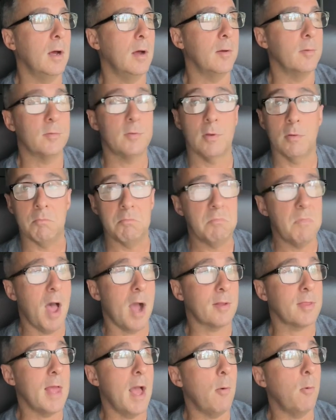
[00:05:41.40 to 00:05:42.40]
So
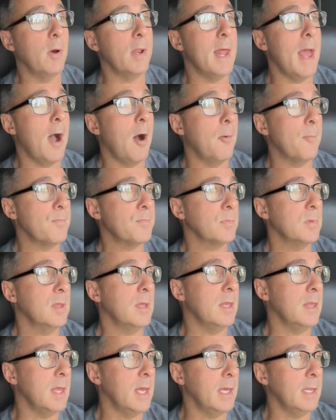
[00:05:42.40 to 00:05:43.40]
knocked that one out,
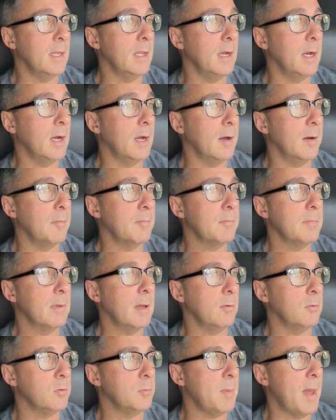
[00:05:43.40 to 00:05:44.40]
and then
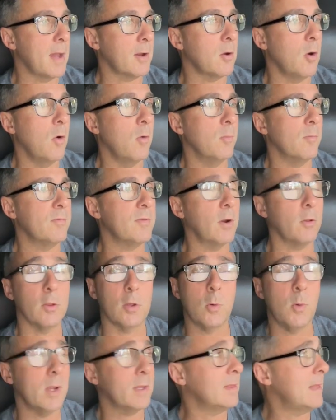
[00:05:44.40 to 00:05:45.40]
I was back home fairly
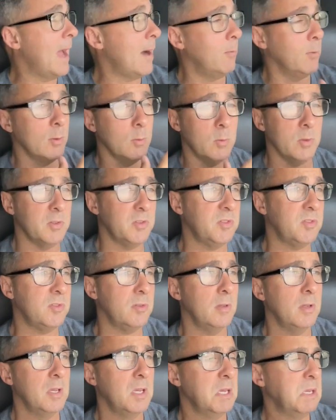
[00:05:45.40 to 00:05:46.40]
quick. That one
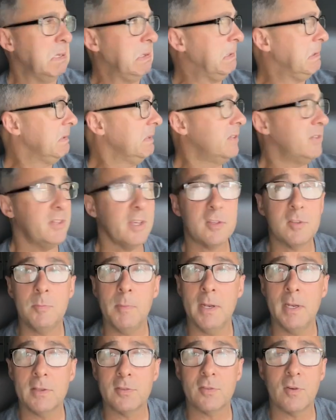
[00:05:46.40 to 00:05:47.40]
was 6
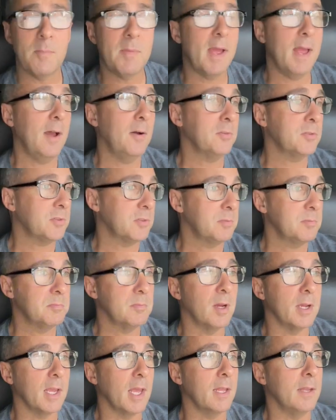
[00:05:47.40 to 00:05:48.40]
minutes from my house.
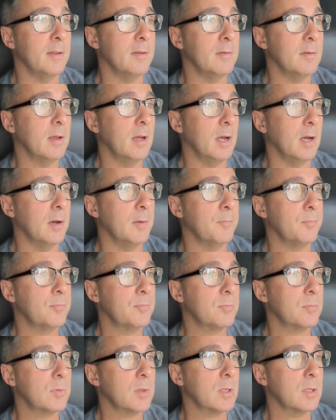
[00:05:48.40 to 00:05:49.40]
Again,
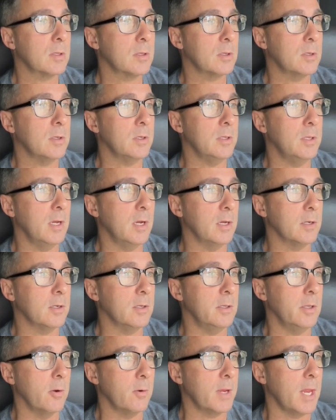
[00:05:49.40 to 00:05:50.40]

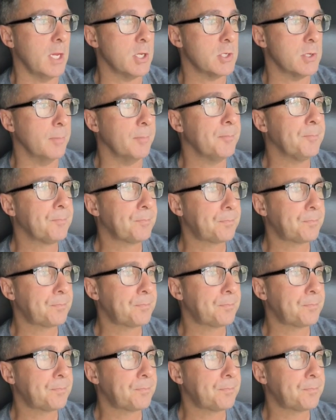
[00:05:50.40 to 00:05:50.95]
good location.